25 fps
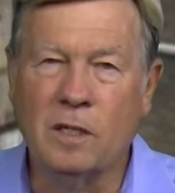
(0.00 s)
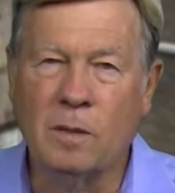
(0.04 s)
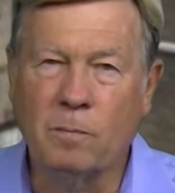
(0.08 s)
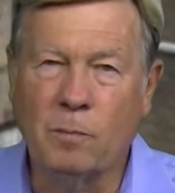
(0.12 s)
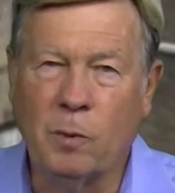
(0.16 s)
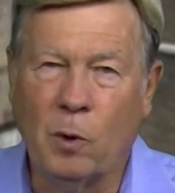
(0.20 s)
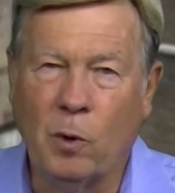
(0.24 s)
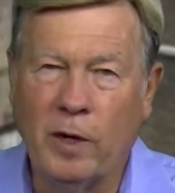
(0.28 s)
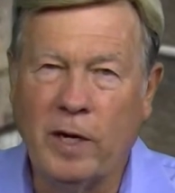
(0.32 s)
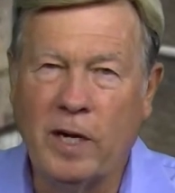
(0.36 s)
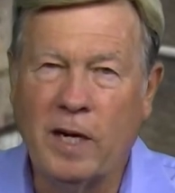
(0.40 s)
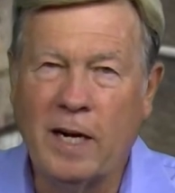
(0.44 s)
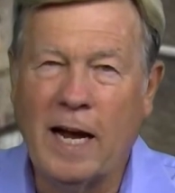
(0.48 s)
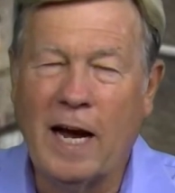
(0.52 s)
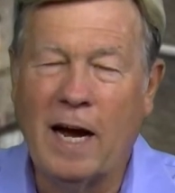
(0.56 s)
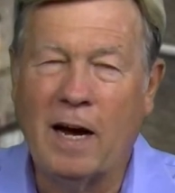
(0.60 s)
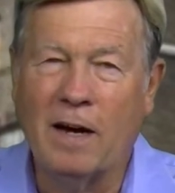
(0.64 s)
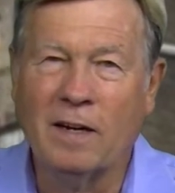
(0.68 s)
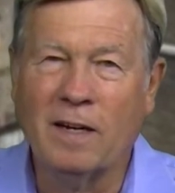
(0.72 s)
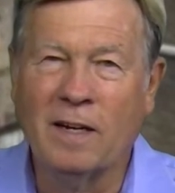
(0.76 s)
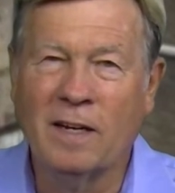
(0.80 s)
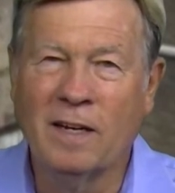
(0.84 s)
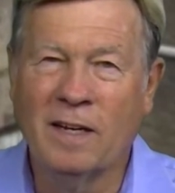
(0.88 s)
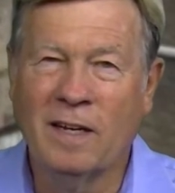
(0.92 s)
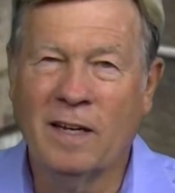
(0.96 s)
point it
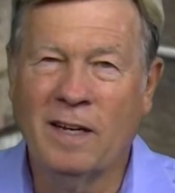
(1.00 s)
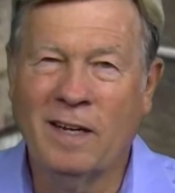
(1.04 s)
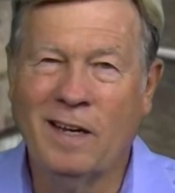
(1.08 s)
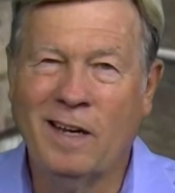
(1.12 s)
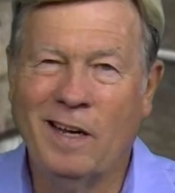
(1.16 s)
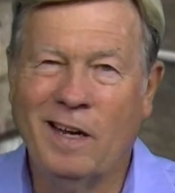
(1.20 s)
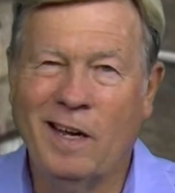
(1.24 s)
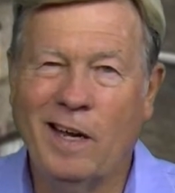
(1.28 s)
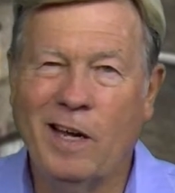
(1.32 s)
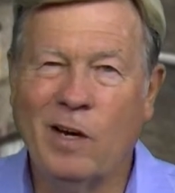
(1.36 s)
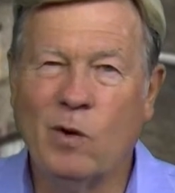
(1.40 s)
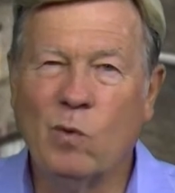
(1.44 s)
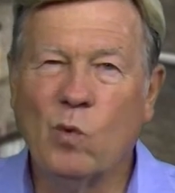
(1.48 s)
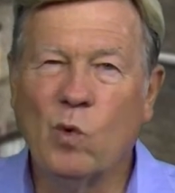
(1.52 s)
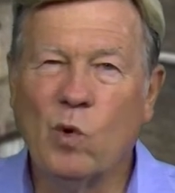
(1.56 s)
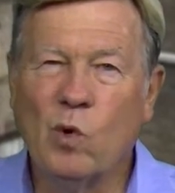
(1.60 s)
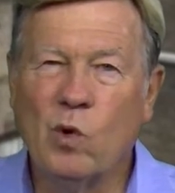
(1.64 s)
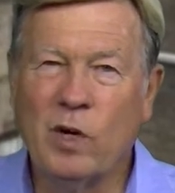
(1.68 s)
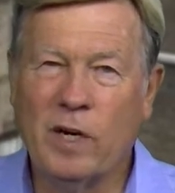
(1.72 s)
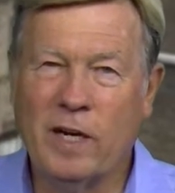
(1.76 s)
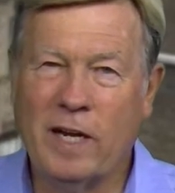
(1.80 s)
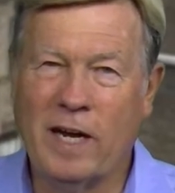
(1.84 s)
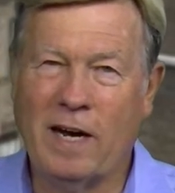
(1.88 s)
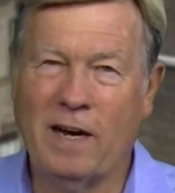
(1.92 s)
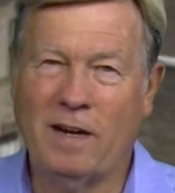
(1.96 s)
out and root
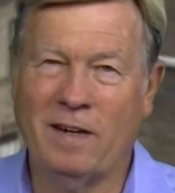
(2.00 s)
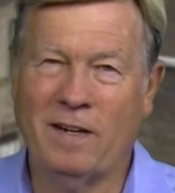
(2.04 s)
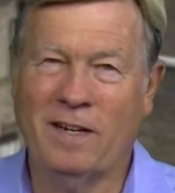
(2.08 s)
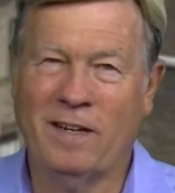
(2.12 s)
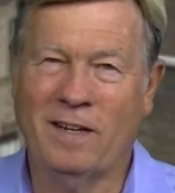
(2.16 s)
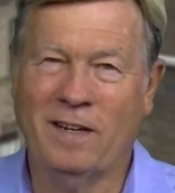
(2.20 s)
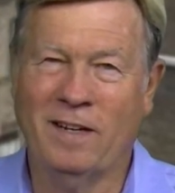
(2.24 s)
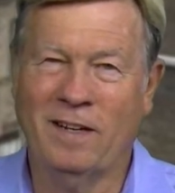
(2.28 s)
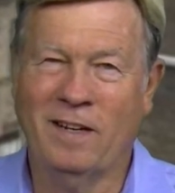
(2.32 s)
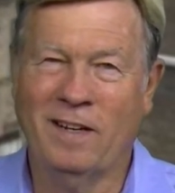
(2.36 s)
it out.